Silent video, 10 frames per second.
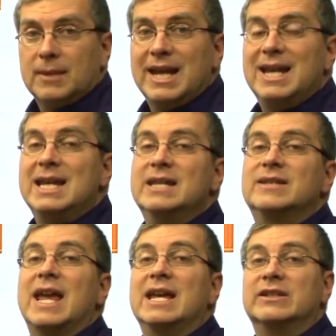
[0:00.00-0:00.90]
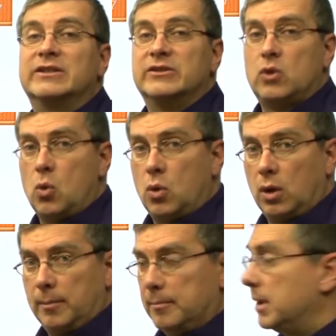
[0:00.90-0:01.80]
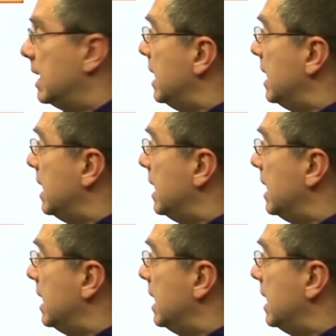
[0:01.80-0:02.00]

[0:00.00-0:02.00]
It is a storm.